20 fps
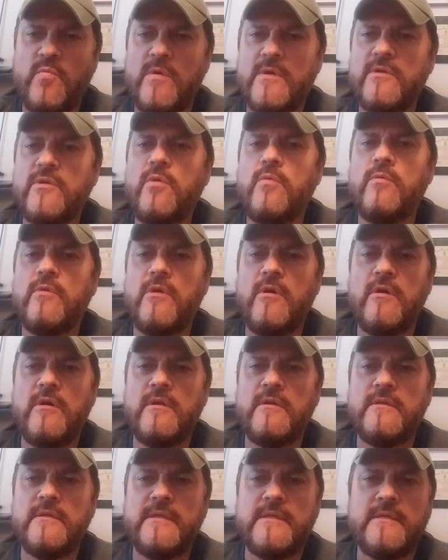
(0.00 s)
one going
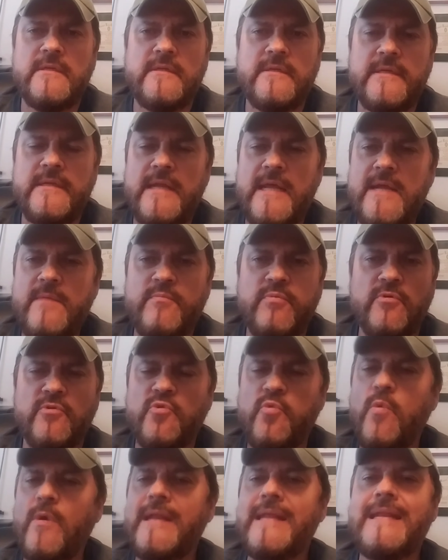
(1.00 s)
on uh, in April
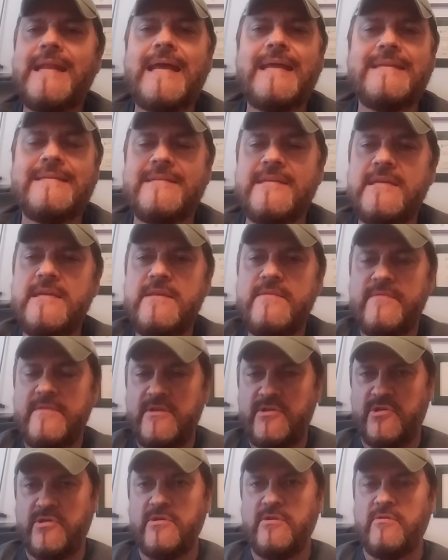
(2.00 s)
2019
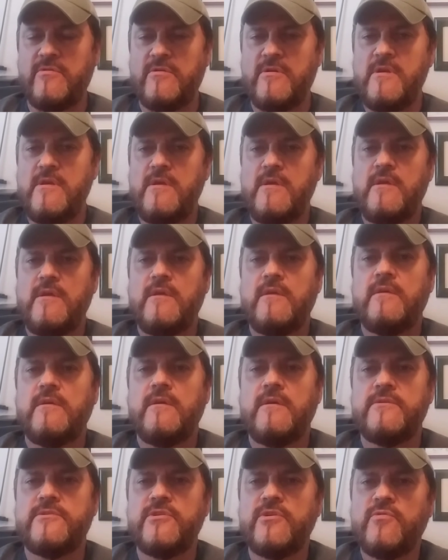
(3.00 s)
this year.
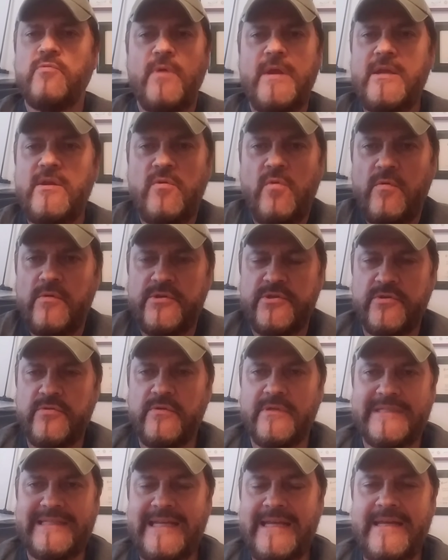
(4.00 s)
It's a great course
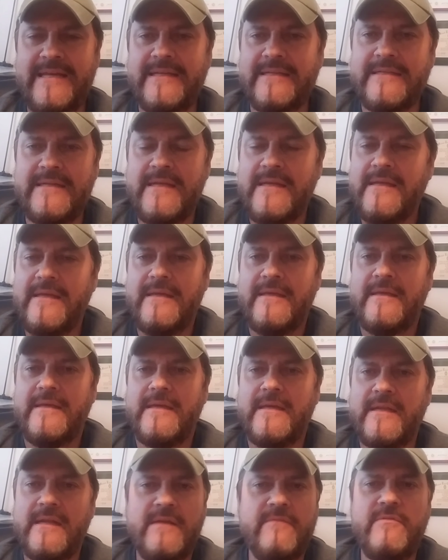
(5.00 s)
to attend,
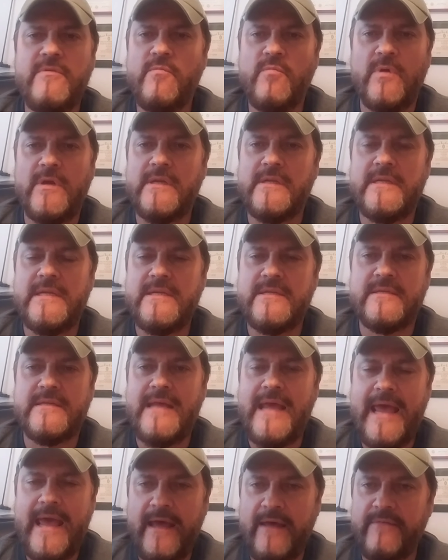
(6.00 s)
and everyone needs
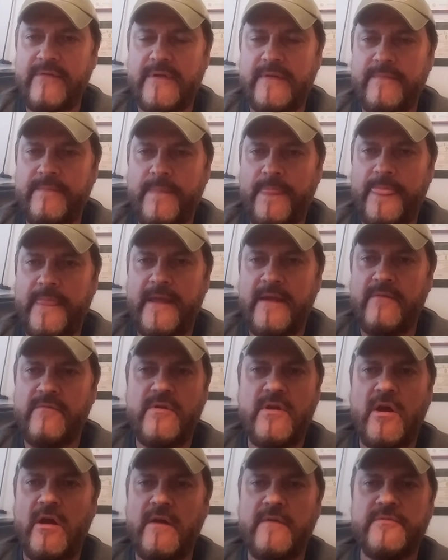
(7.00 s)
to have it.
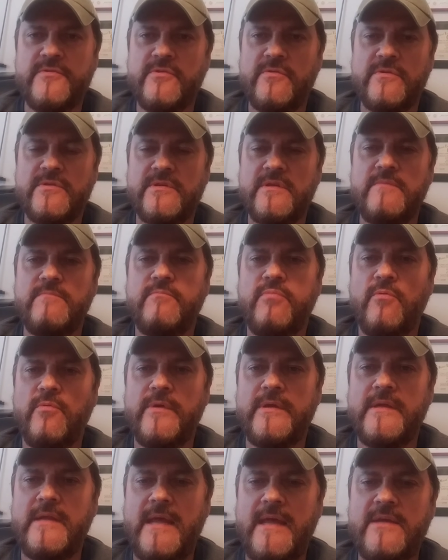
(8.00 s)
Every officer at some
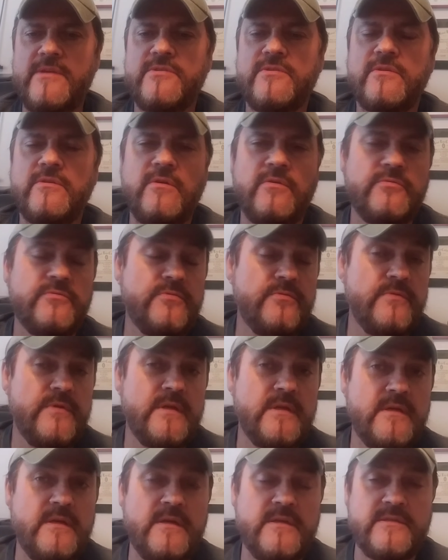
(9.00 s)
point has to go through
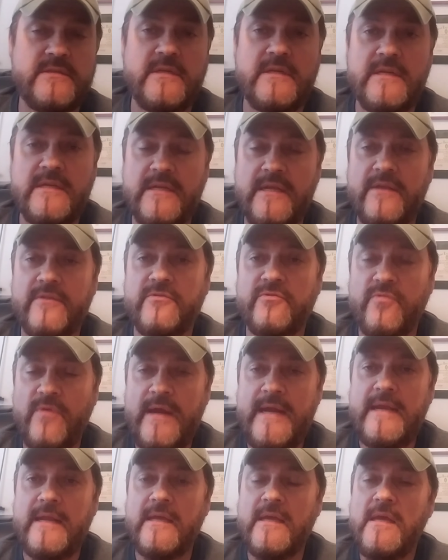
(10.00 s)
in custody death
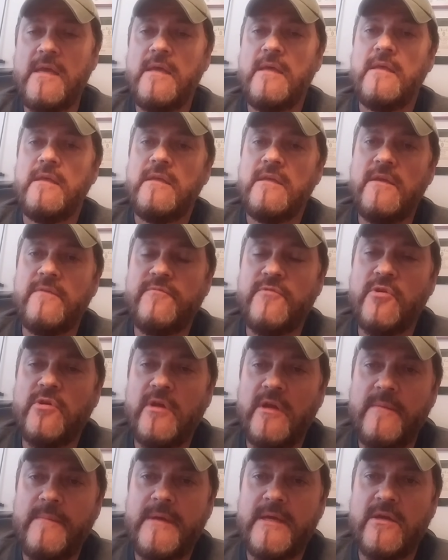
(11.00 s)
training. If you're
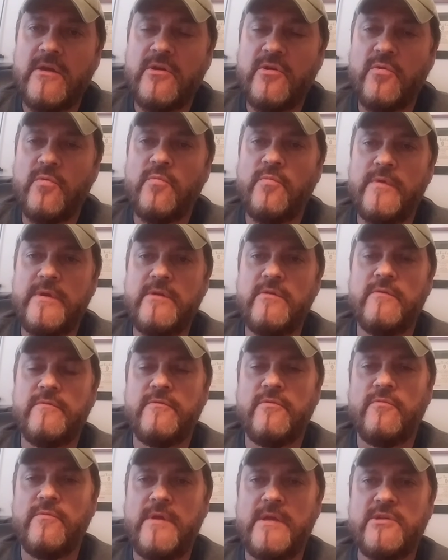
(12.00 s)
going to make a career
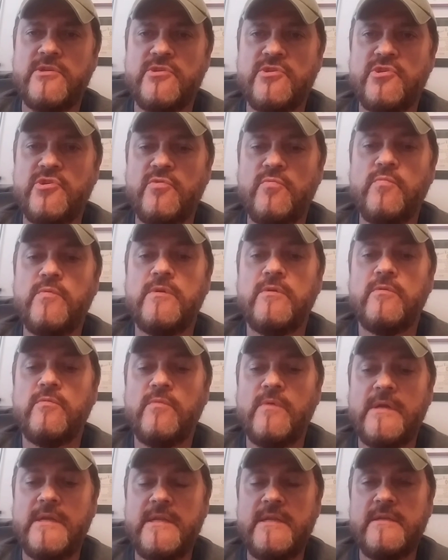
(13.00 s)
of corrections, you will
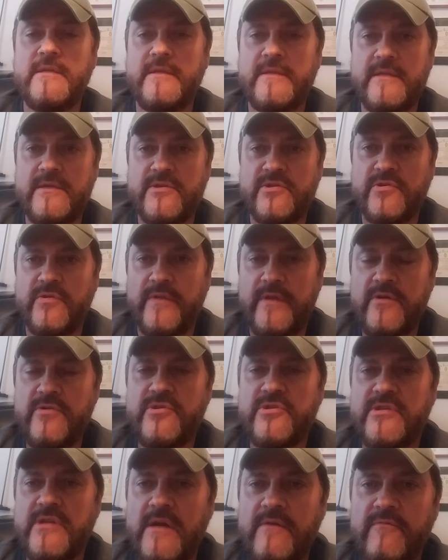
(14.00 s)
run into this. So
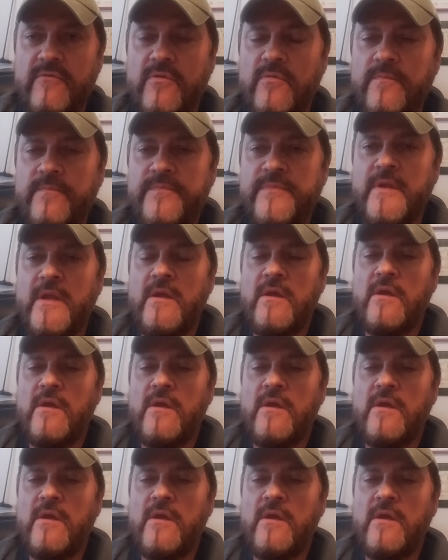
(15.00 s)
there's several